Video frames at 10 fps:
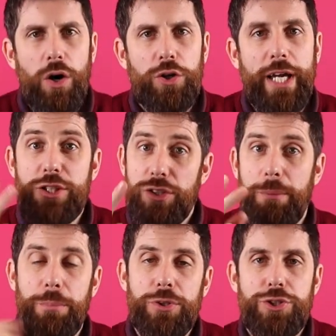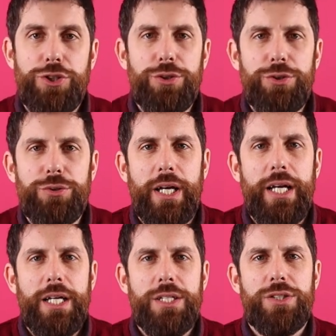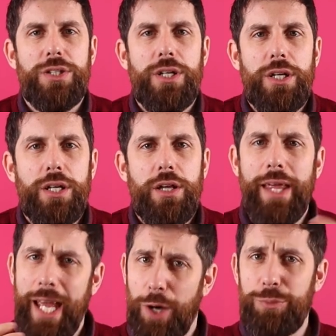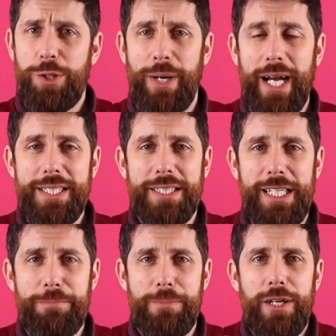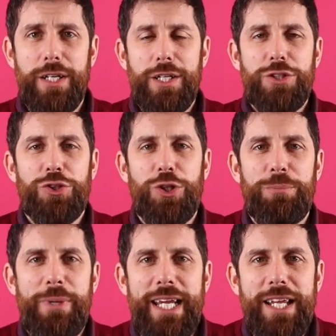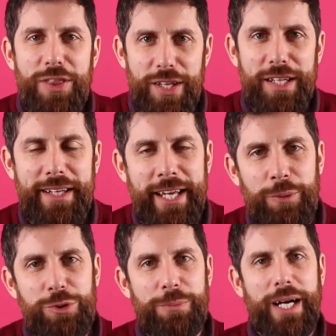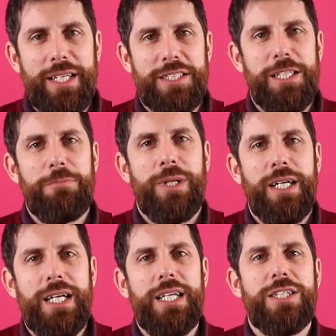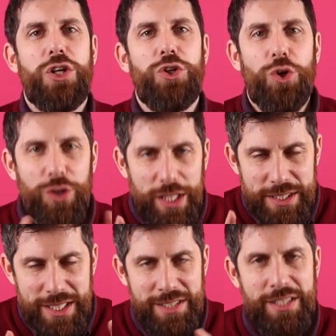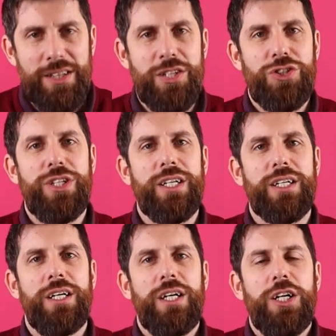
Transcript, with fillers: Okay, so number two is the Help to Buy scheme. So you may think that the Help to Buy scheme is non-existent this year.